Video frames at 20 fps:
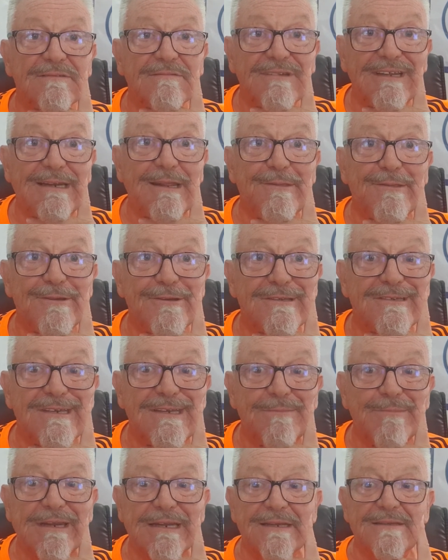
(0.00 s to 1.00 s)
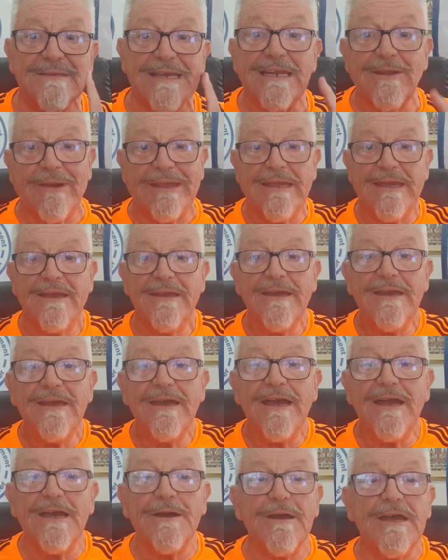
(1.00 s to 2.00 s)
Nearly 13 minutes. Anyway,
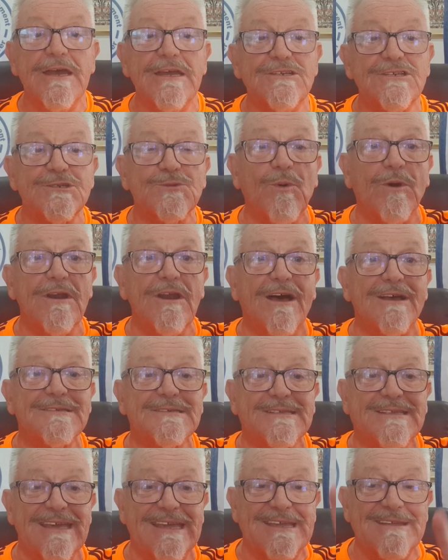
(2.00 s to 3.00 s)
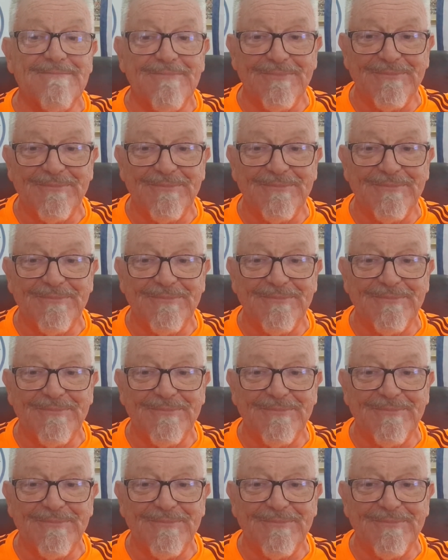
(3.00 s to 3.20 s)
just one last thing.